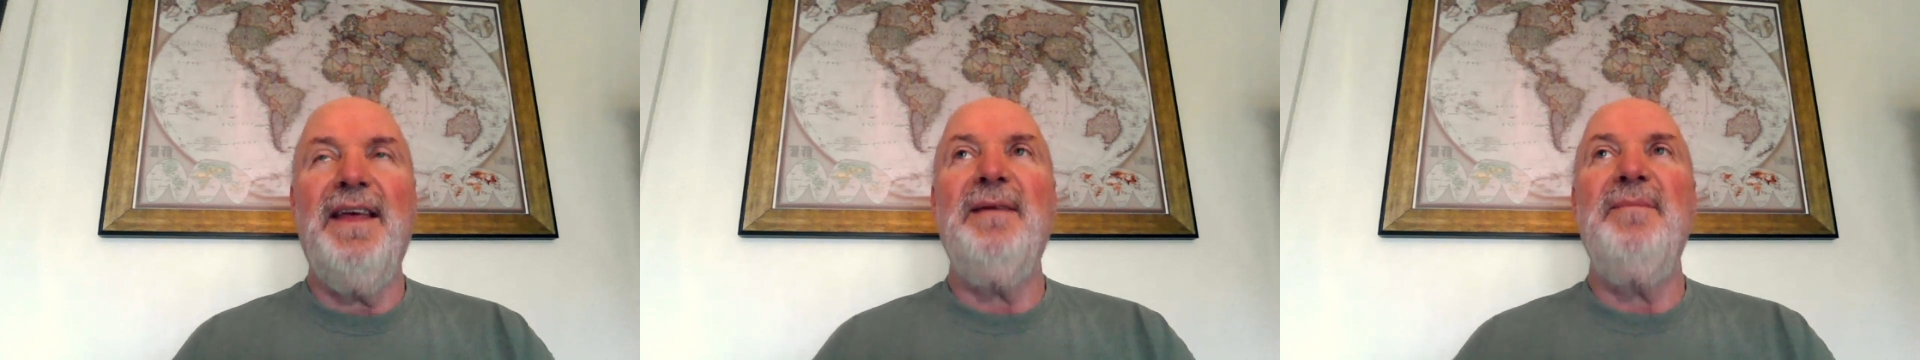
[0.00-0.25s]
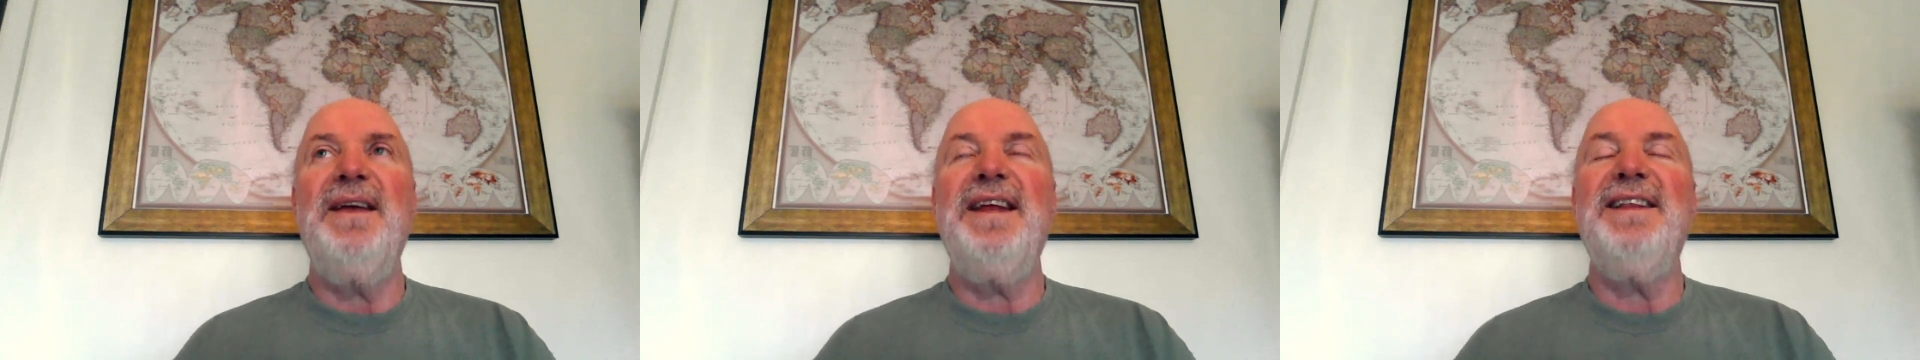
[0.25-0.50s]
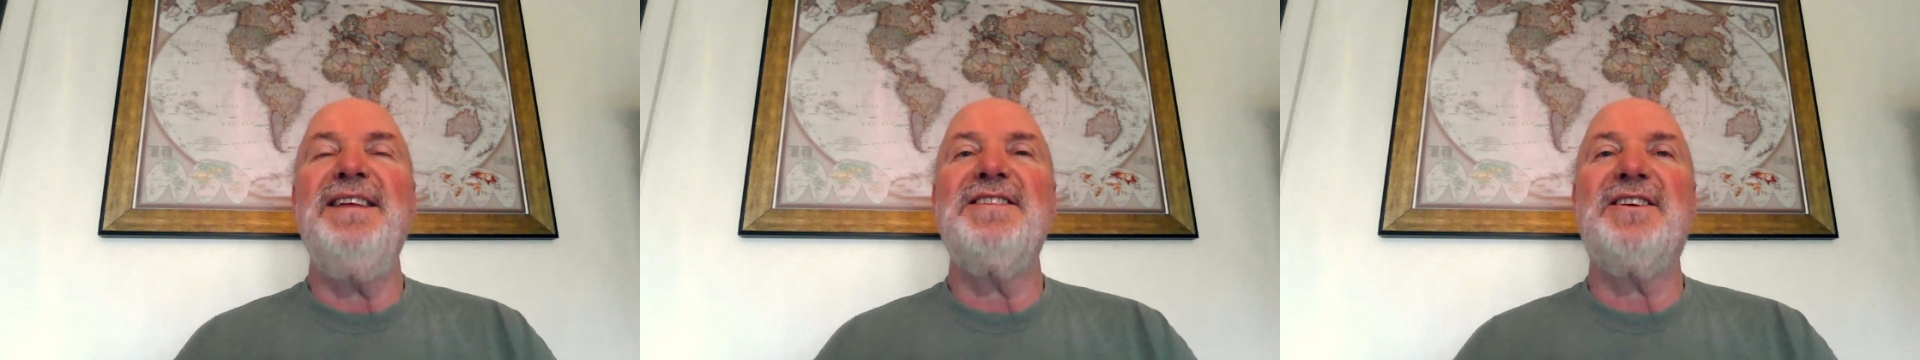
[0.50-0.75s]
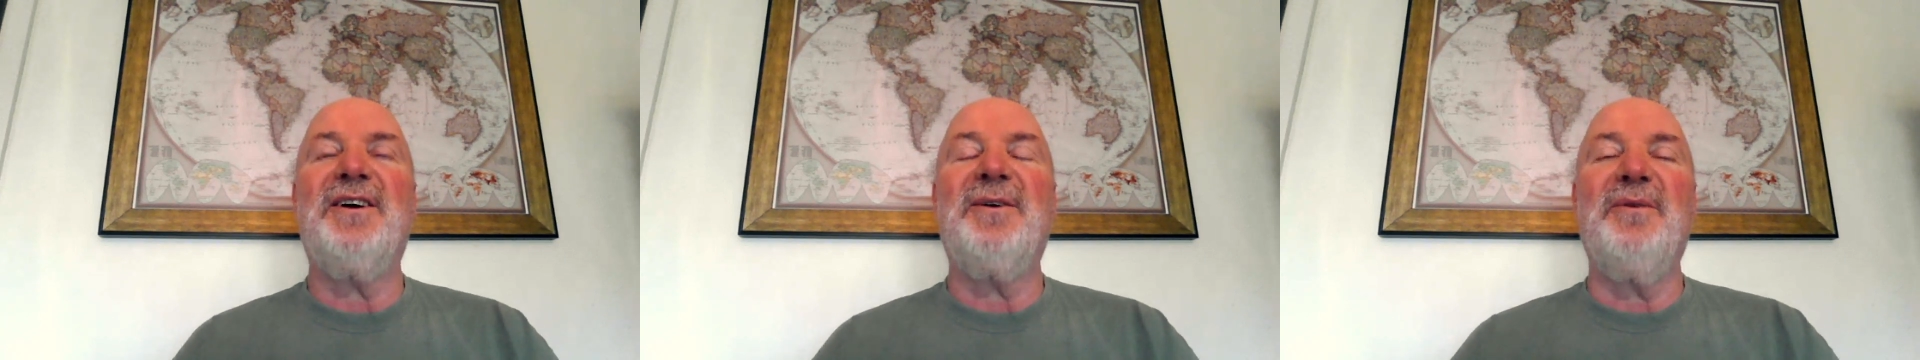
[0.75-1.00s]
And they immediately
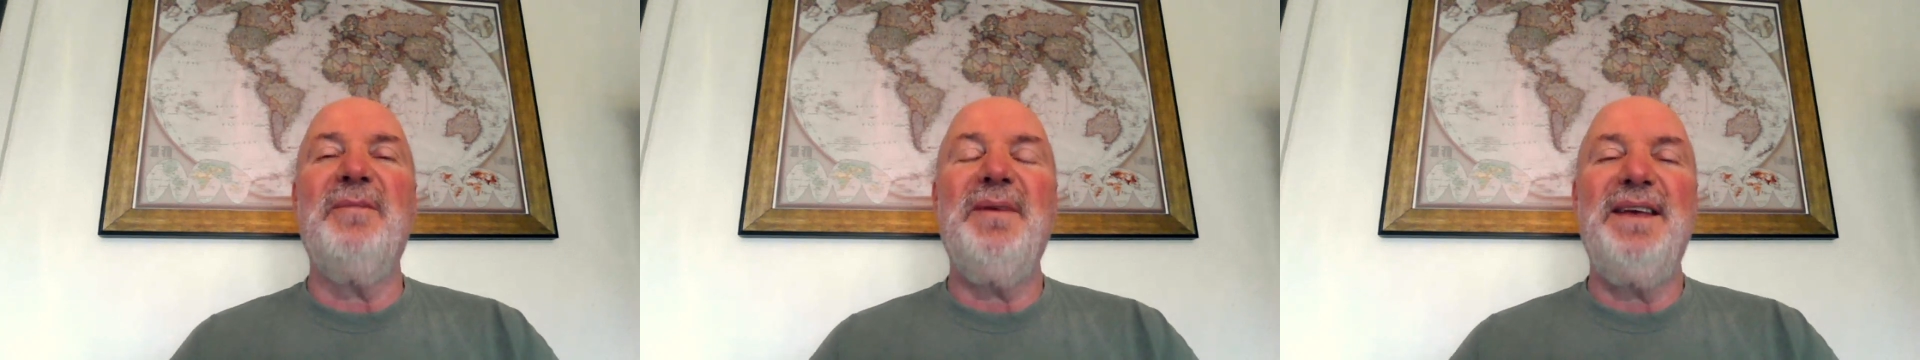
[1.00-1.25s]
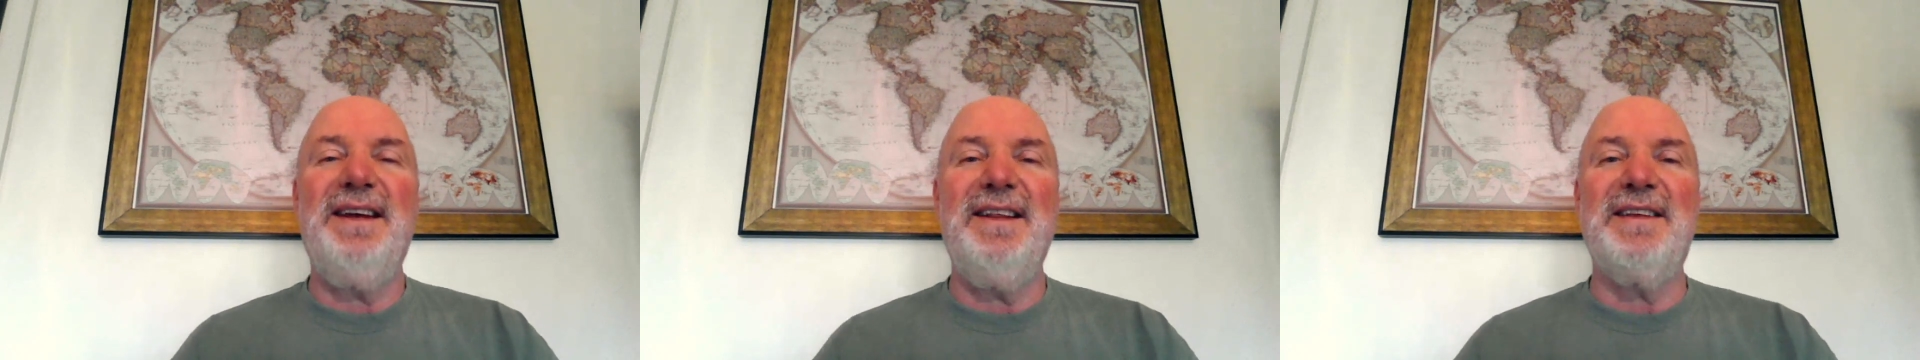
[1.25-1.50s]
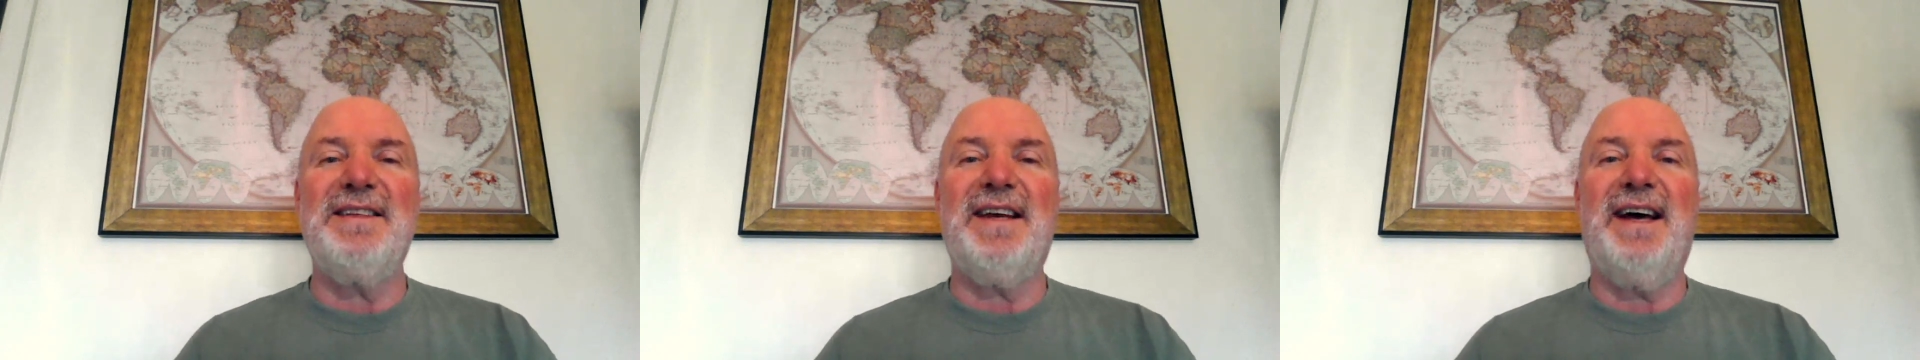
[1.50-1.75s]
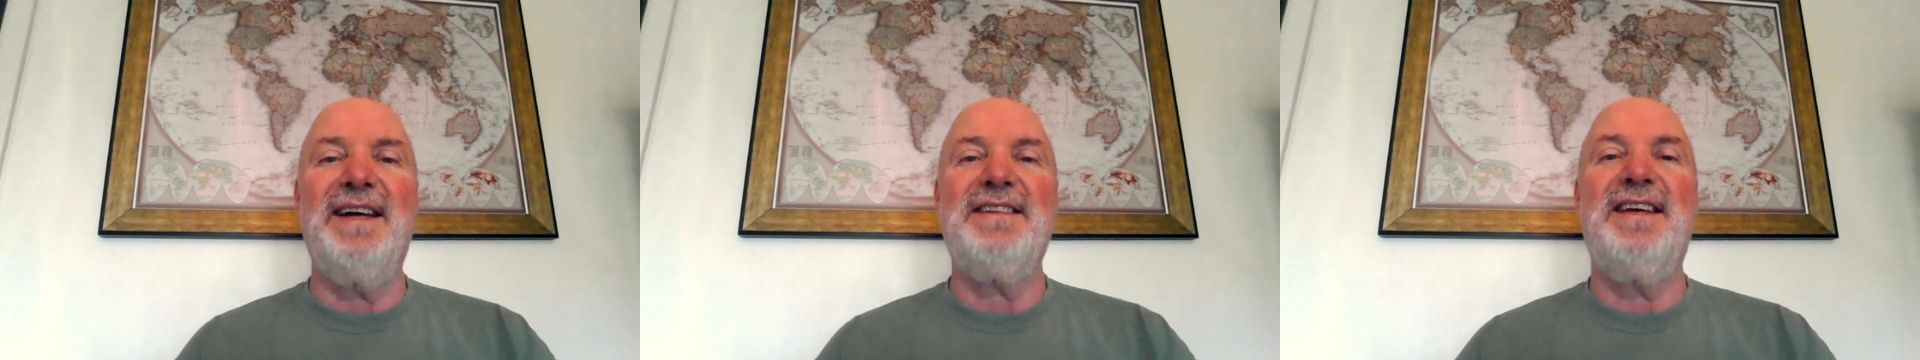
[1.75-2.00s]
started ripping into this
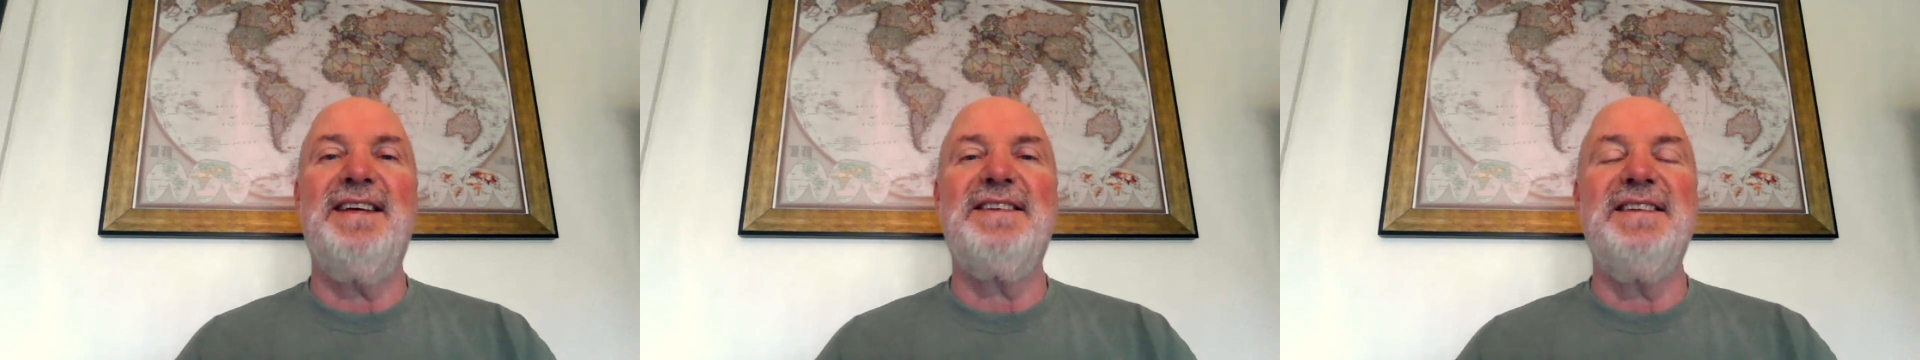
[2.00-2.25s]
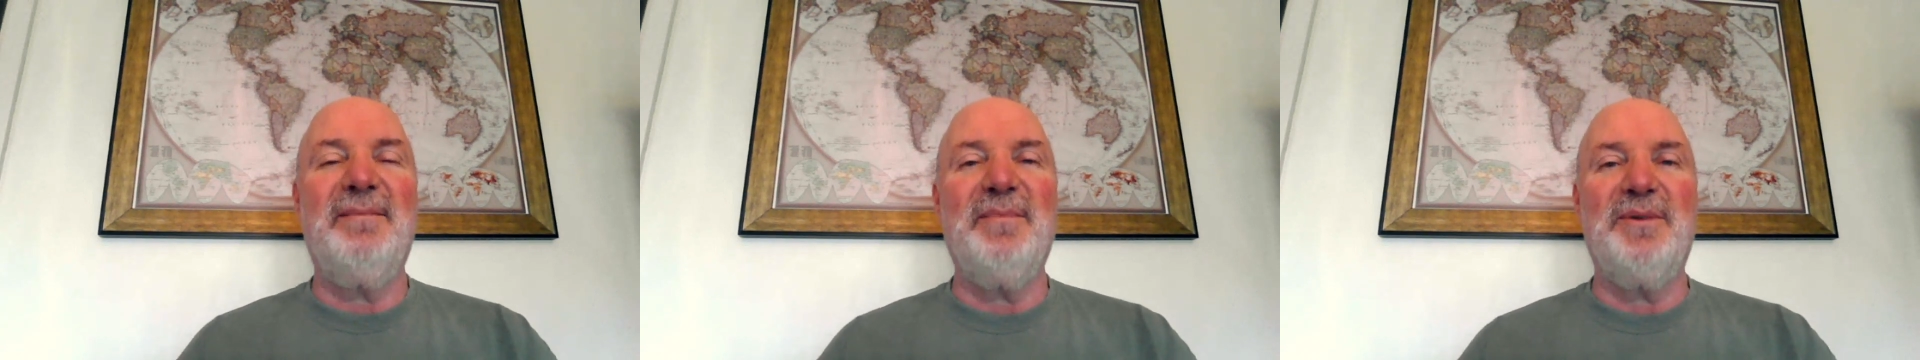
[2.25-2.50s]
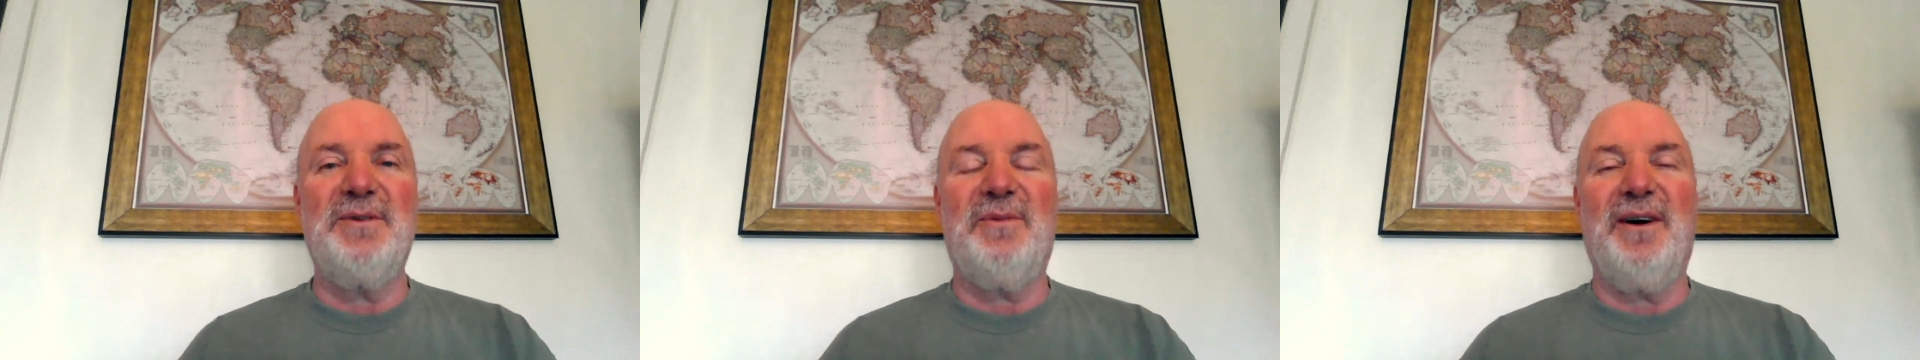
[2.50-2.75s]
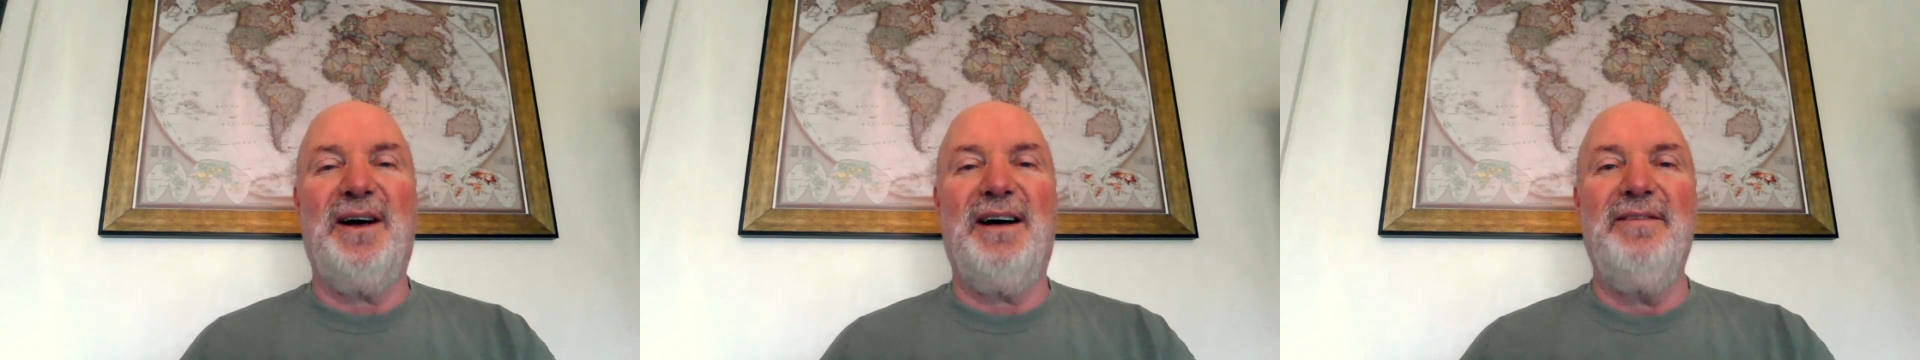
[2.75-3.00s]
guy saying his numbers
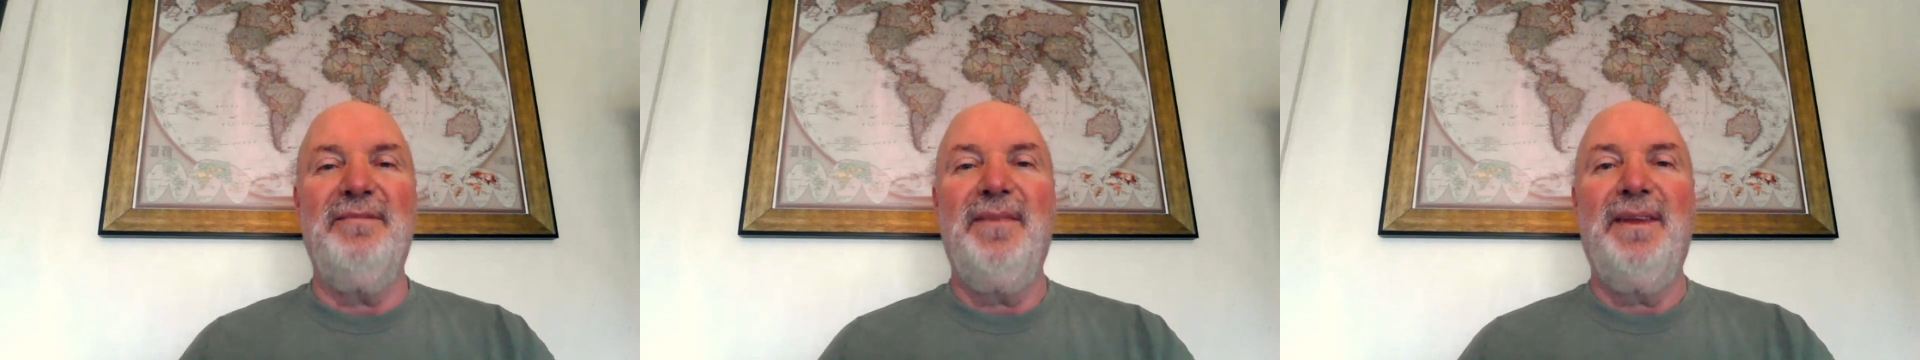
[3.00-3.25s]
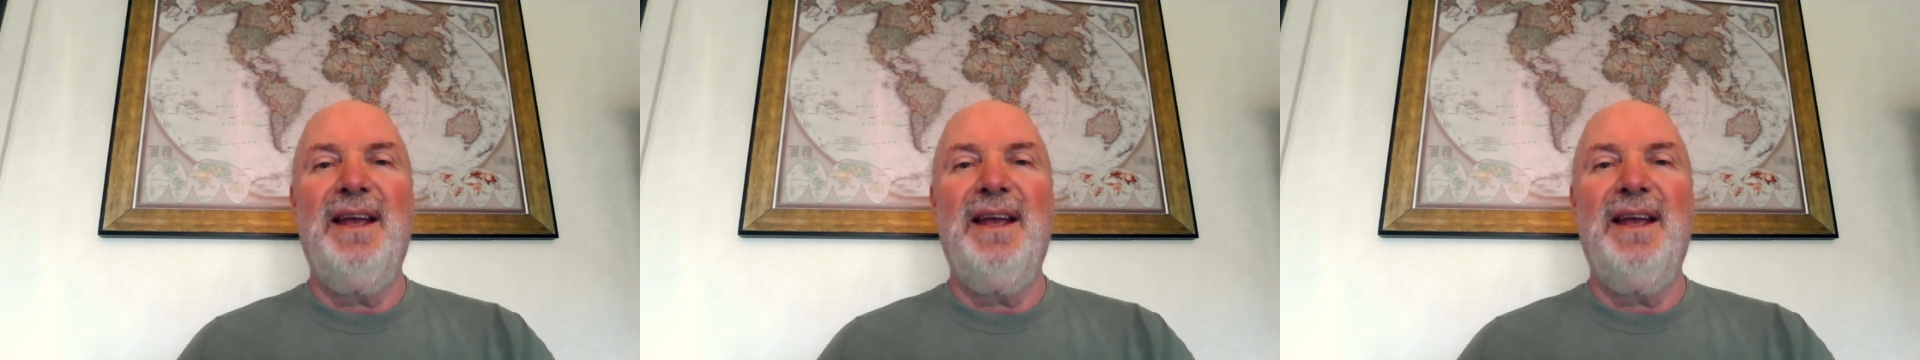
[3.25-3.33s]
were off